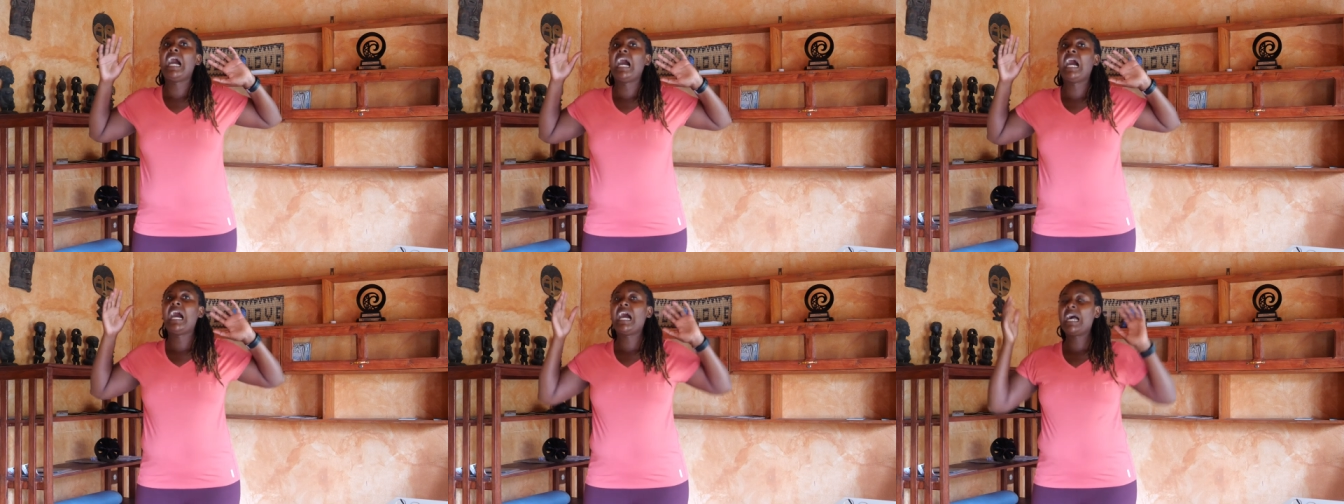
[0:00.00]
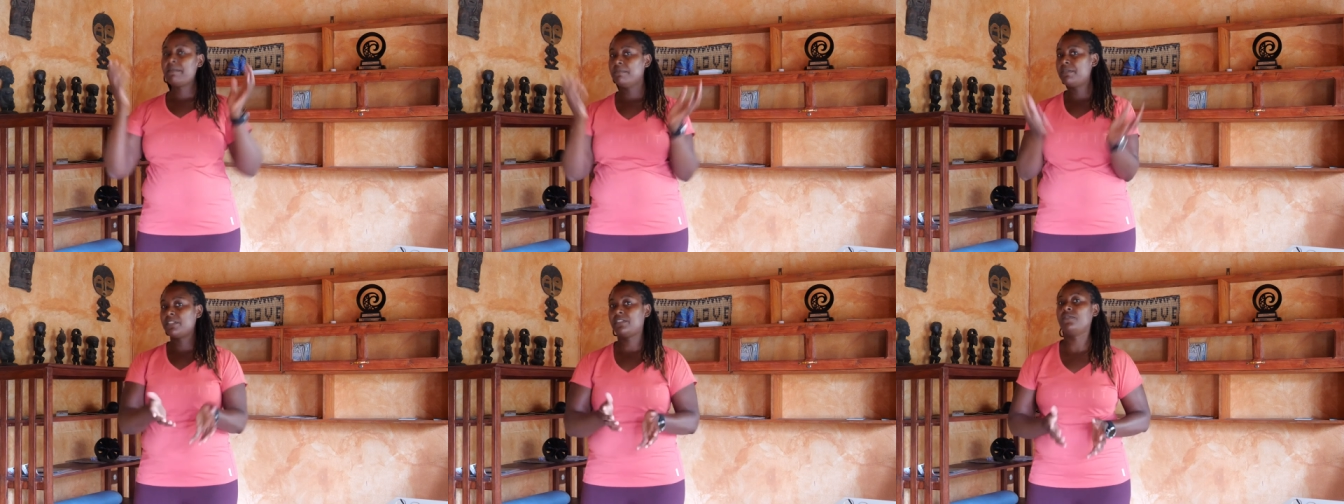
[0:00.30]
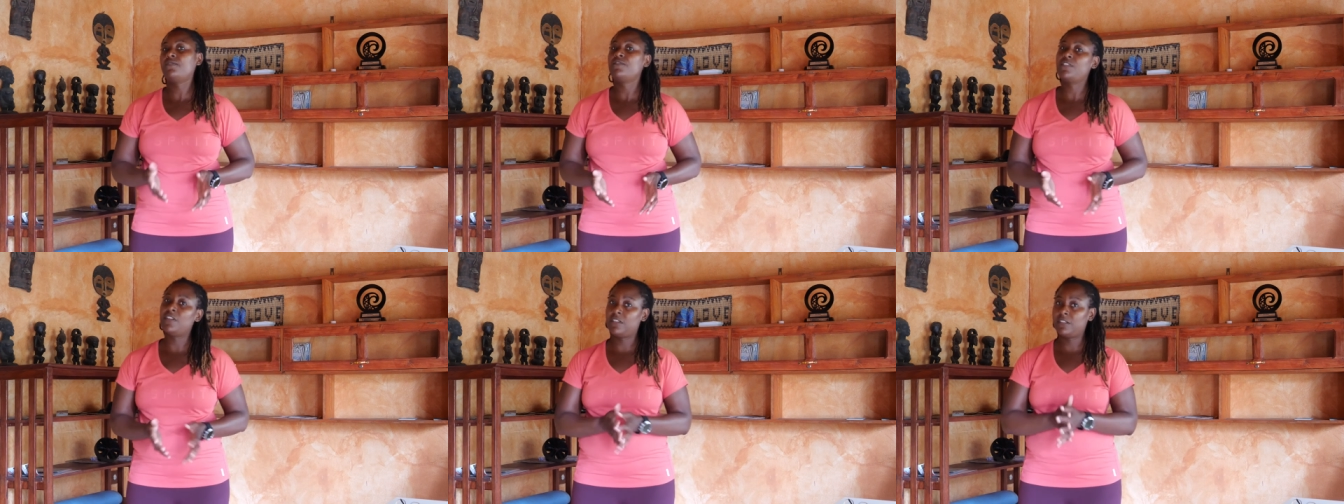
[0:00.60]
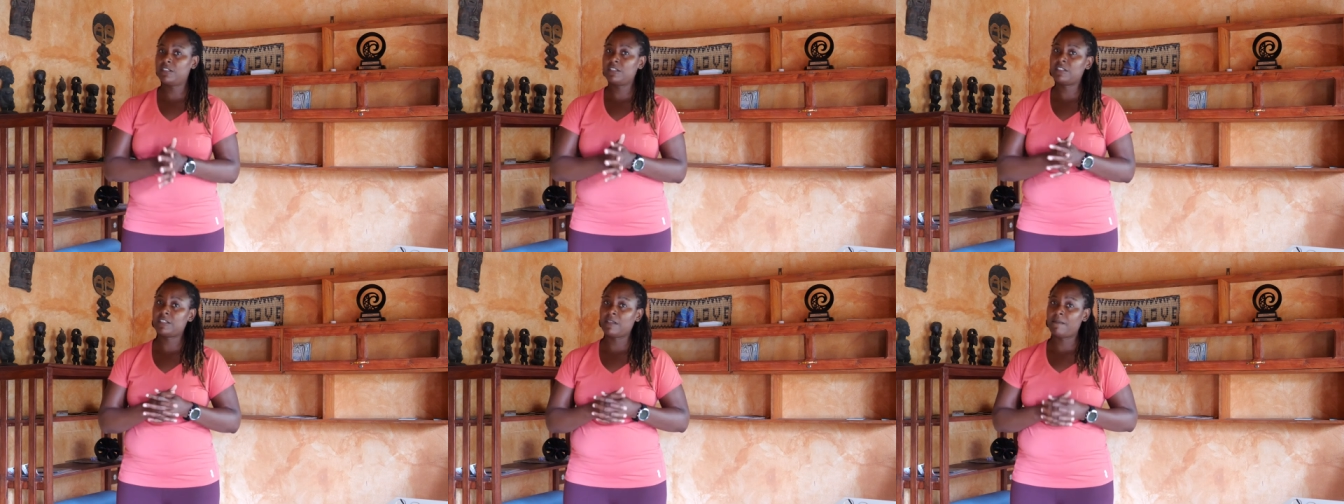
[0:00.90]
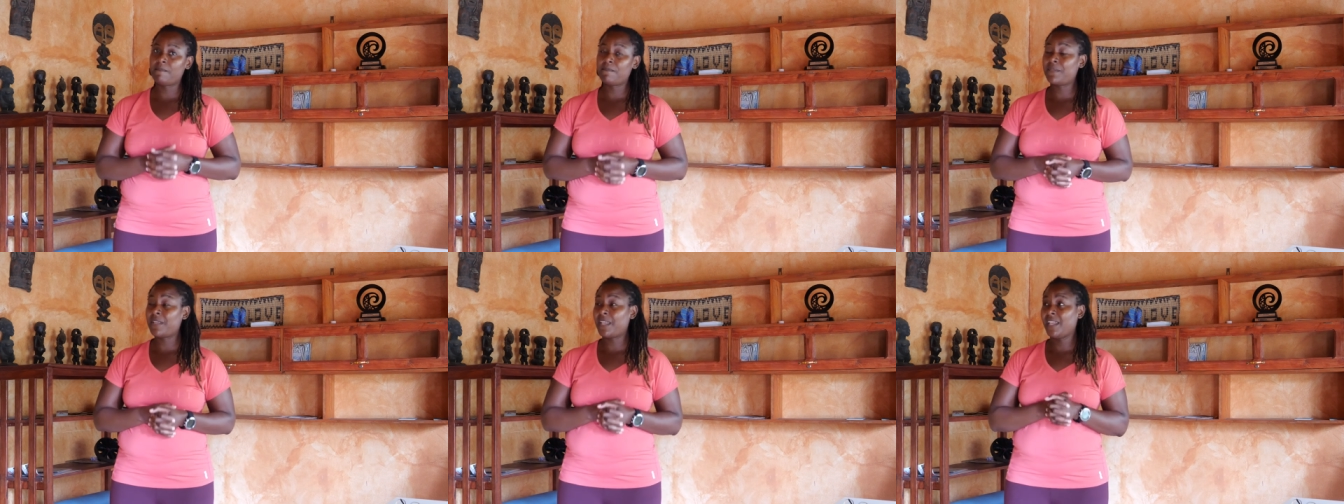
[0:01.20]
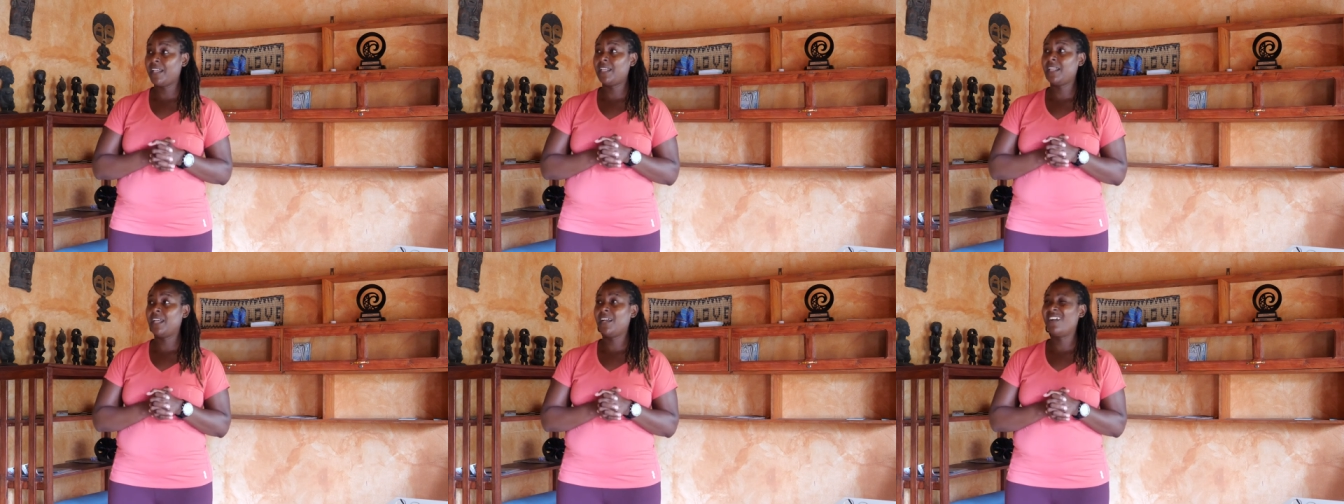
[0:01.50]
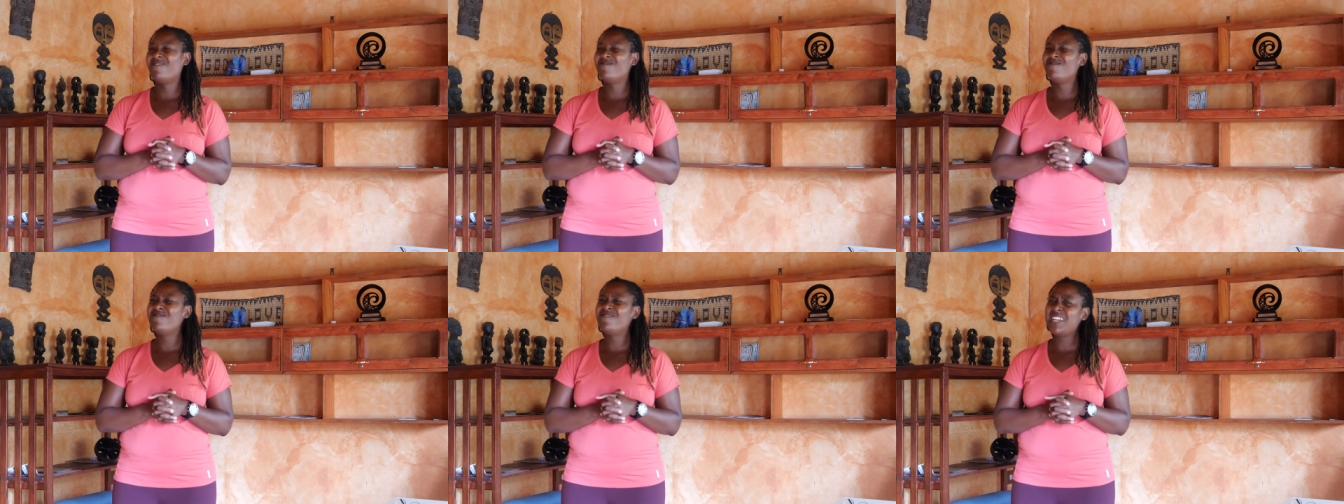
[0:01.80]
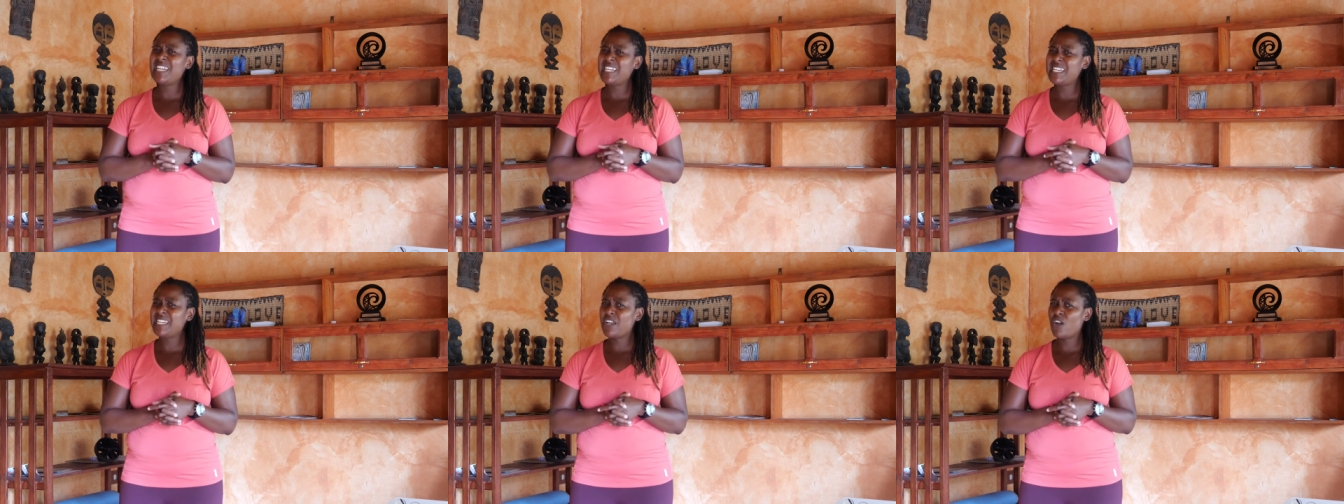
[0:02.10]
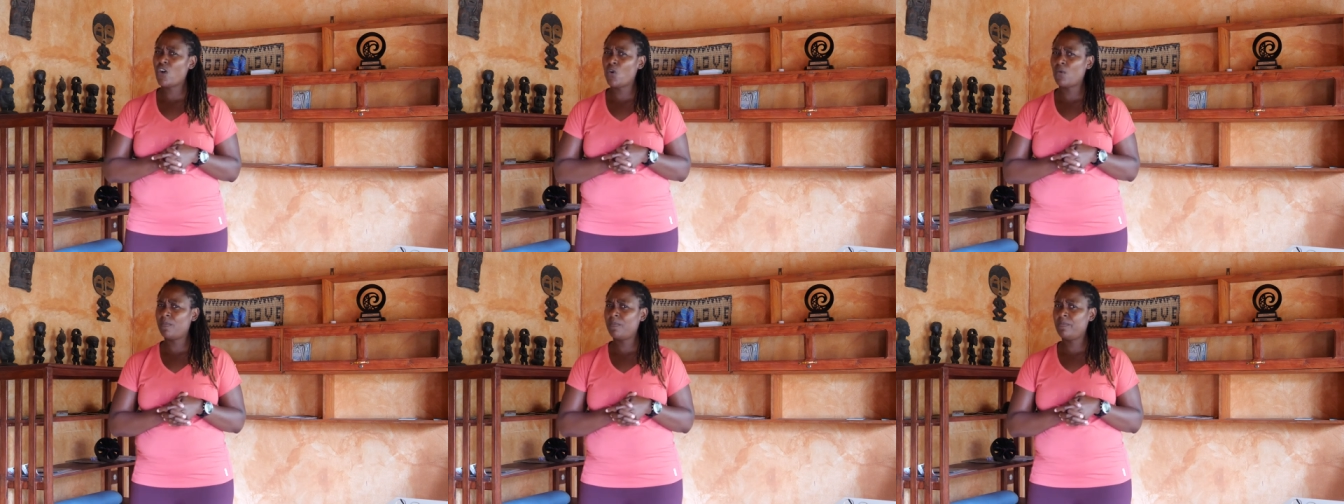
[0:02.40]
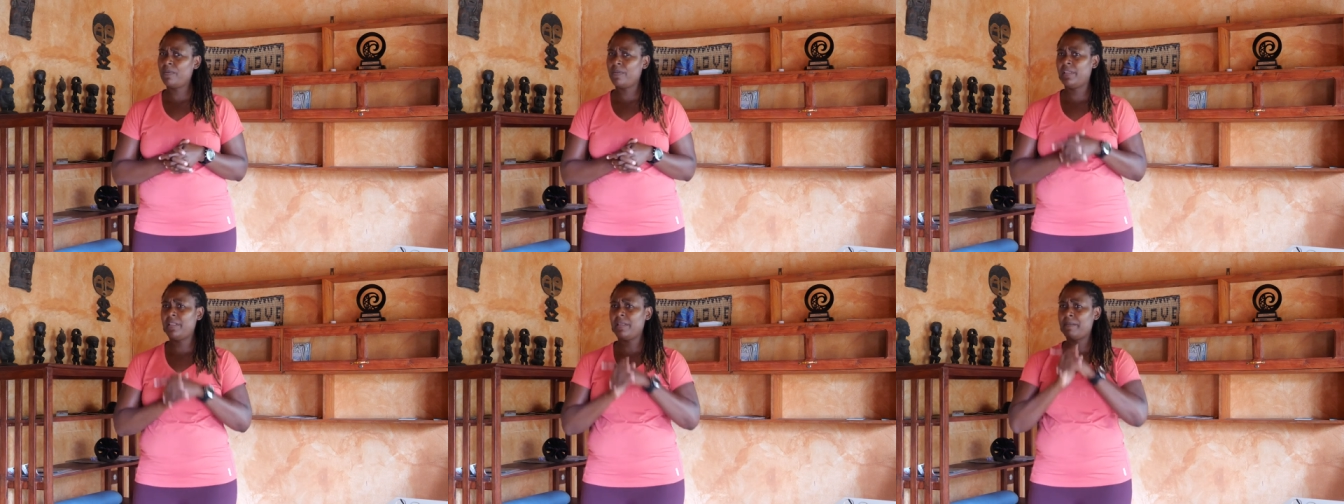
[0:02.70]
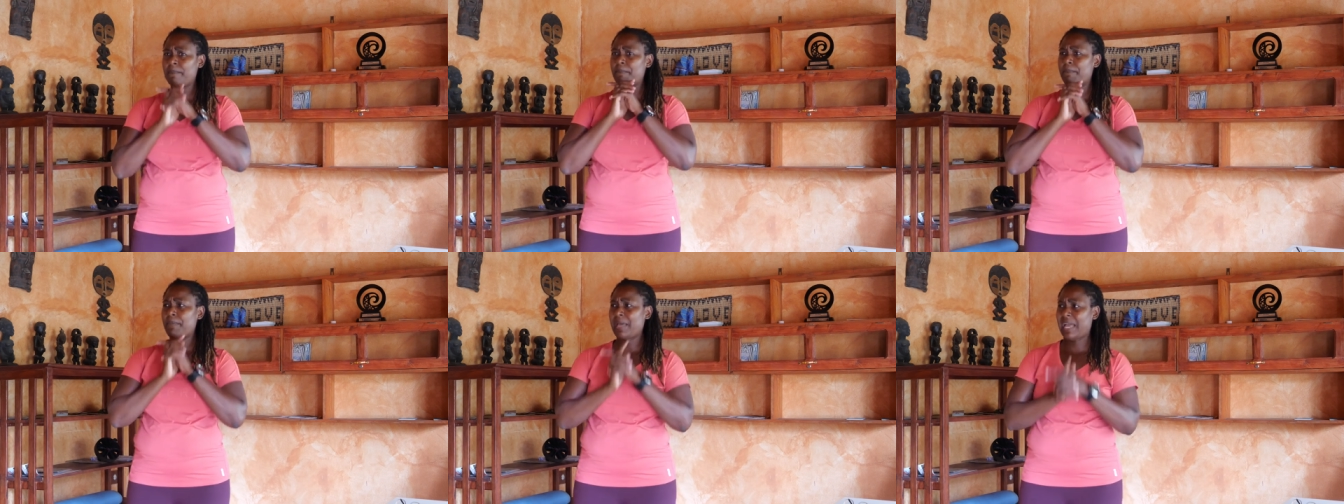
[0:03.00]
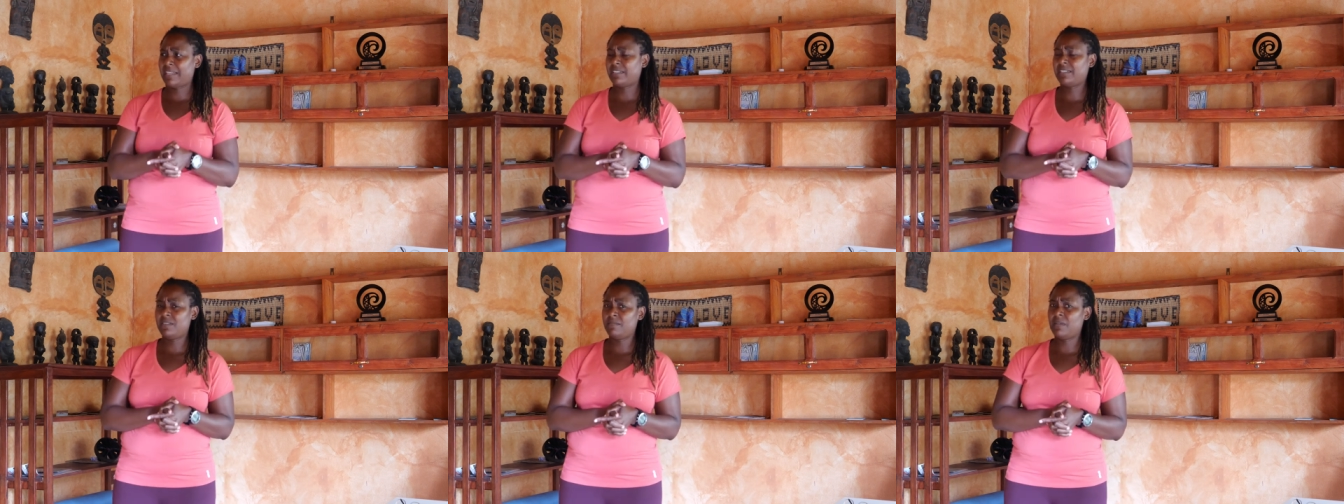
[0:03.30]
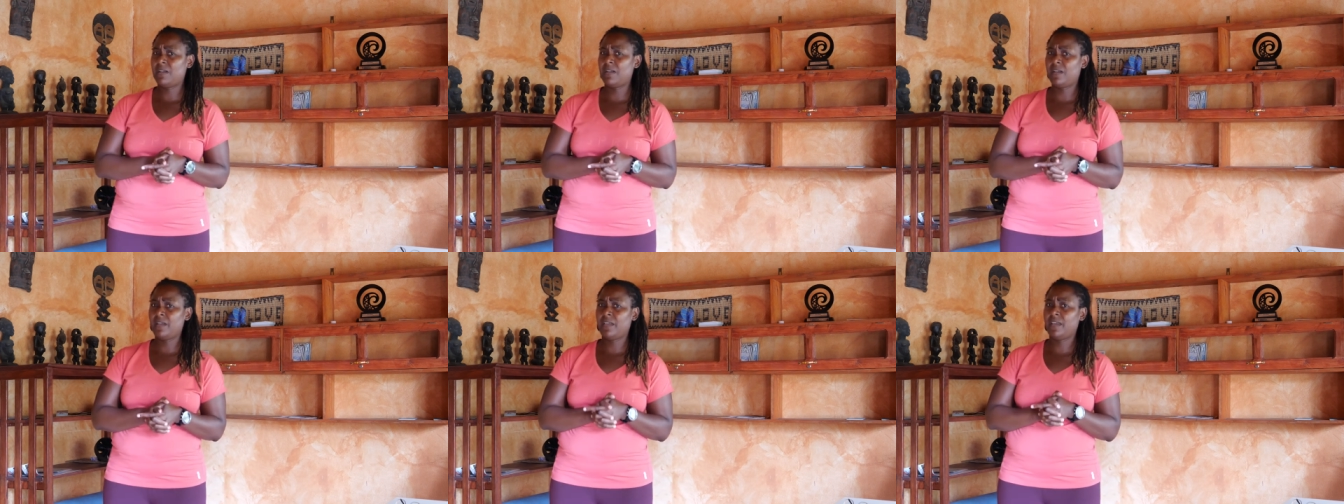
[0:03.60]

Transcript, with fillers: I must have done something really horribly back to my,